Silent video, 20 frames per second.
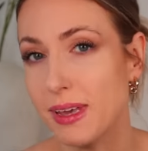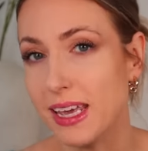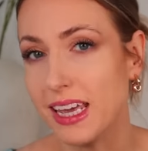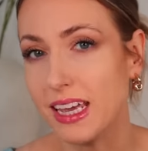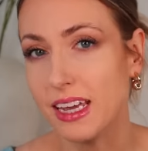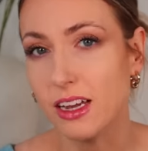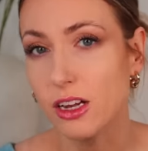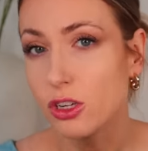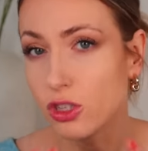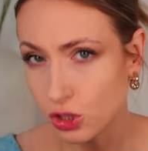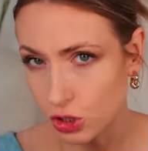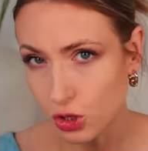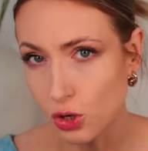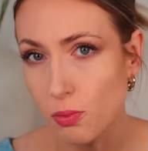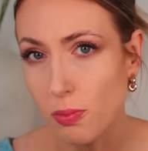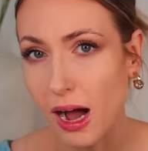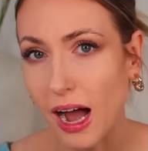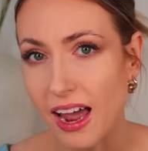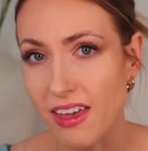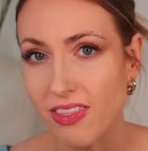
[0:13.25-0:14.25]
me to
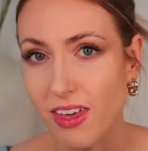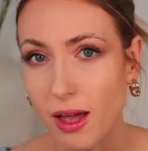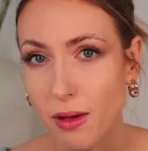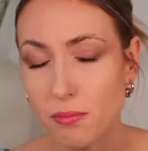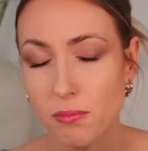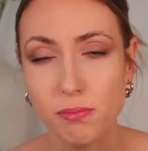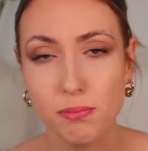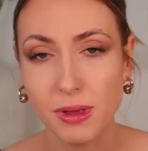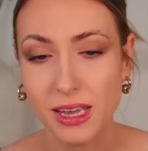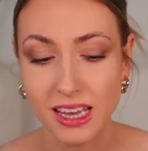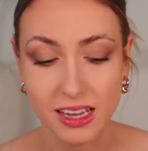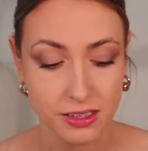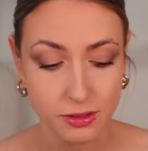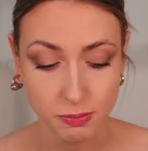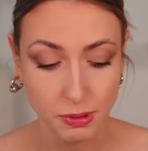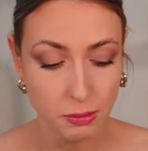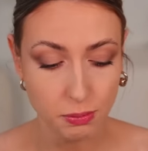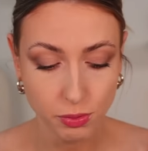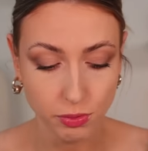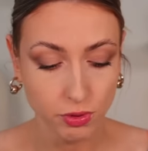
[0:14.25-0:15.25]
buy them because
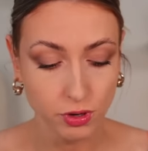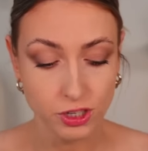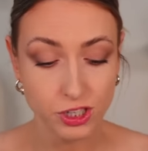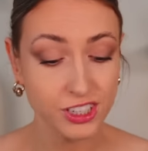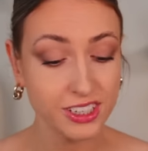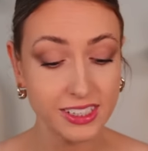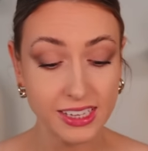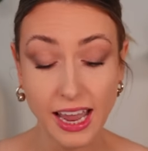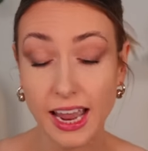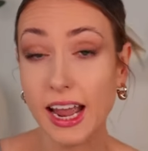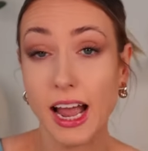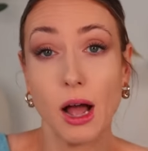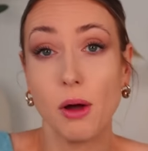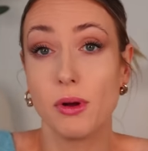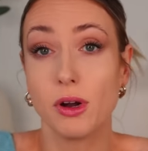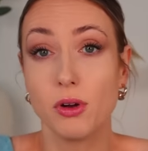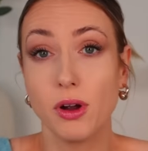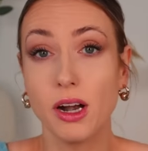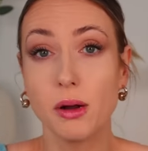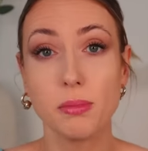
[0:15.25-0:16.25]
people were just saying how
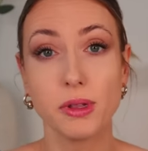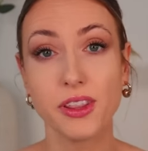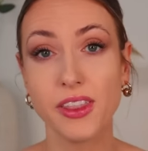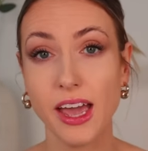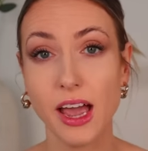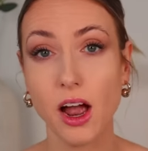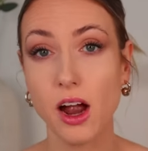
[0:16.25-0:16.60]
incredible they